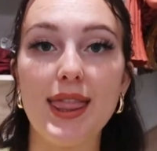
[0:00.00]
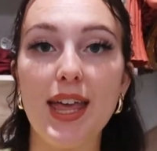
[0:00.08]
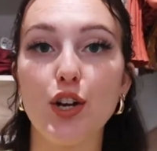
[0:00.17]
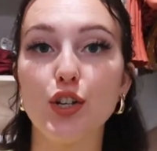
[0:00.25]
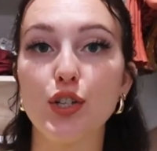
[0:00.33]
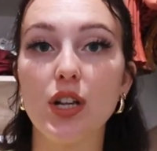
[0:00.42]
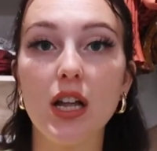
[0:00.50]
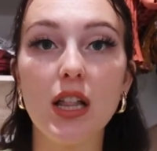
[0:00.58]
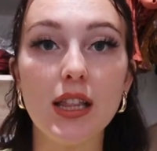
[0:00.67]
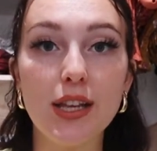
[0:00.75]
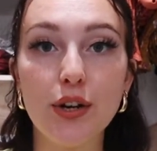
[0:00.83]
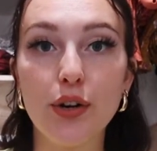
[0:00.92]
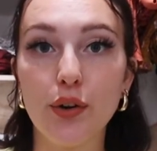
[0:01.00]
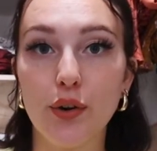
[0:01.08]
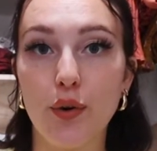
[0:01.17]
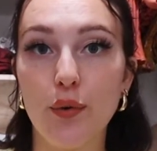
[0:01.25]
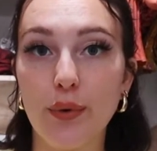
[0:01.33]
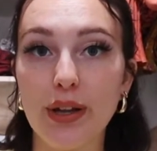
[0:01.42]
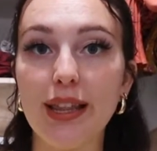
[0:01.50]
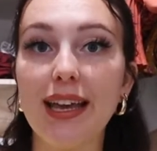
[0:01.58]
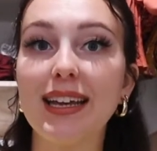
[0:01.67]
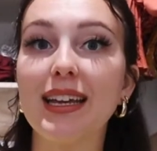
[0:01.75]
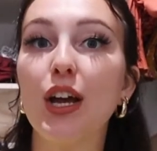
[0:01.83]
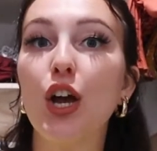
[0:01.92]
They are just clear
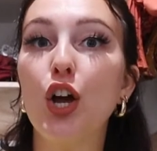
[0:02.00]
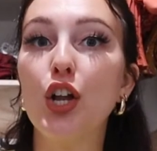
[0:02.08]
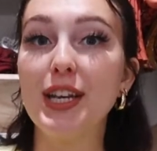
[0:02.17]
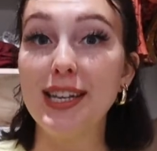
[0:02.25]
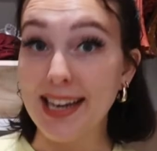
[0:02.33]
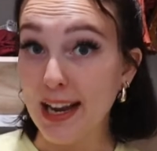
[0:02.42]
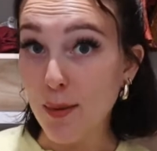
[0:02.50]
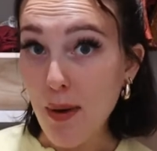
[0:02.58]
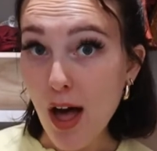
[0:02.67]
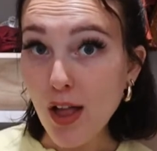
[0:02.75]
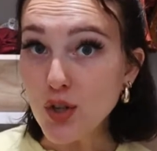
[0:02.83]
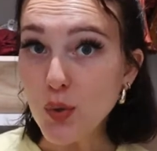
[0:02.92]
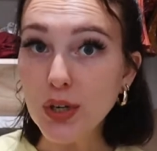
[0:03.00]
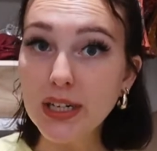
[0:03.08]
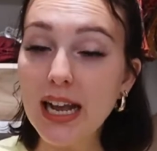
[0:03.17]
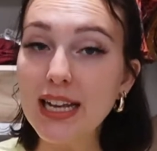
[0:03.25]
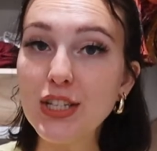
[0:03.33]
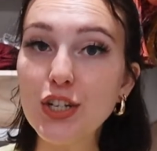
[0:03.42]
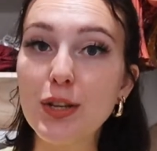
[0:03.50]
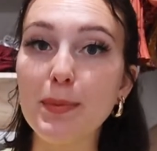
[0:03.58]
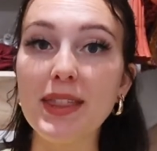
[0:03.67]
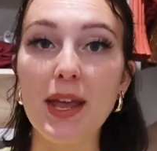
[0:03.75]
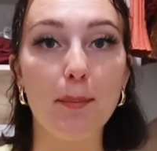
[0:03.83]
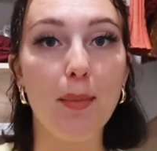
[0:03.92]
acrylic nail polish organizers.
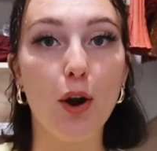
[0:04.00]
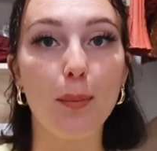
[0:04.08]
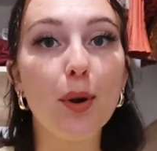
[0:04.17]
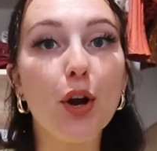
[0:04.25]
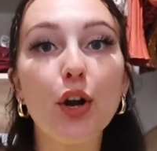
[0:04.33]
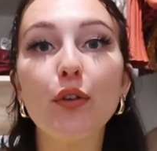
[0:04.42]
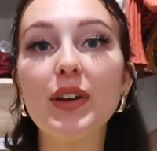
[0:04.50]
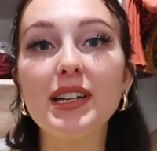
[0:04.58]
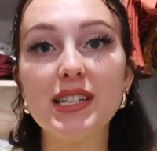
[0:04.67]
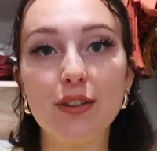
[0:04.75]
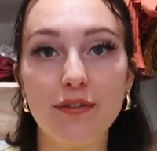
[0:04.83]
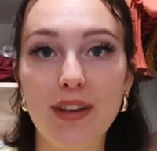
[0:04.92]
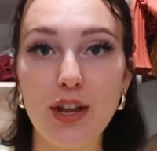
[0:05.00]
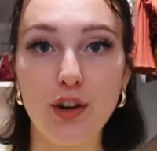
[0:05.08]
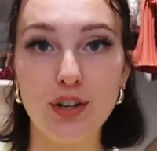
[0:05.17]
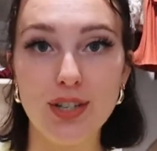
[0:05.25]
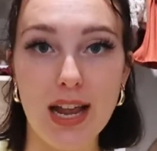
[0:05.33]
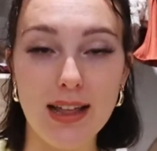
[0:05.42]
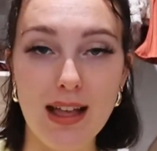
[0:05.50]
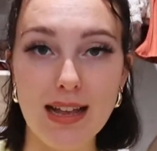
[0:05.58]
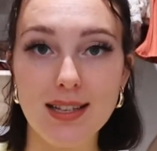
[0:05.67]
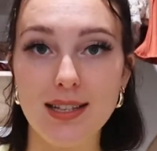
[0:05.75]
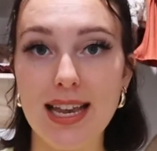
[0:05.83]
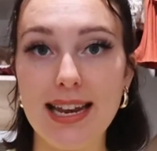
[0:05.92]
They are perfect to fit your
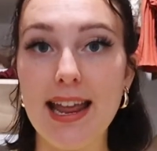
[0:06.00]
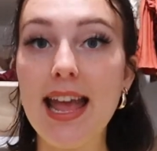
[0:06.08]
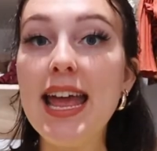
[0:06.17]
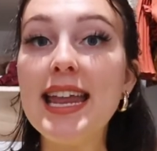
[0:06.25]
sunglasses in.